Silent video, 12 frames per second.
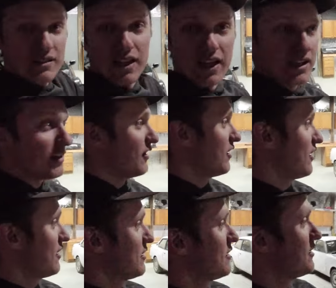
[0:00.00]
that
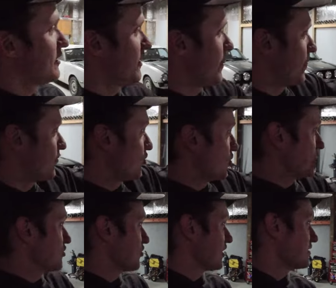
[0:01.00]
car, the
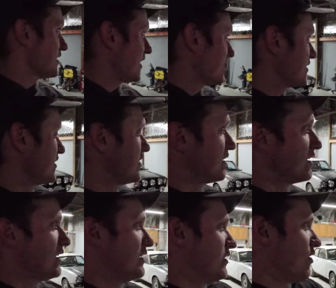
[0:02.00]
rotary truck's out
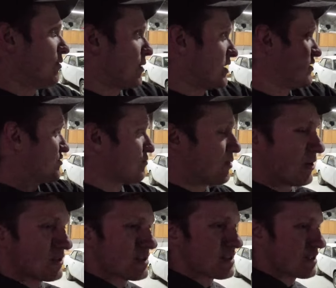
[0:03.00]
there. All my engine
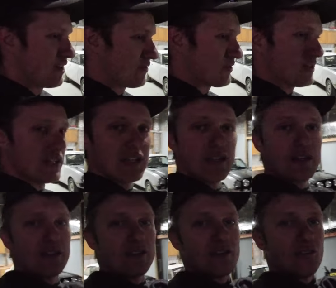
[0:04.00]
parts and stuff are
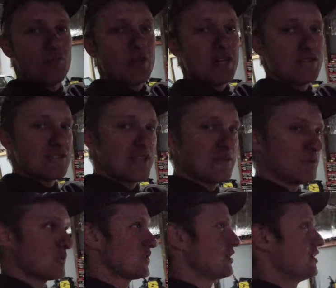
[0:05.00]
here. The old metal
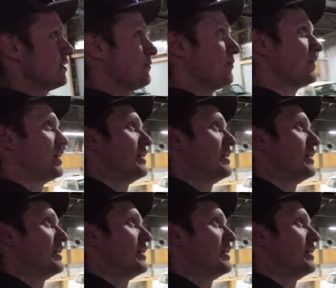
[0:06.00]
table's here.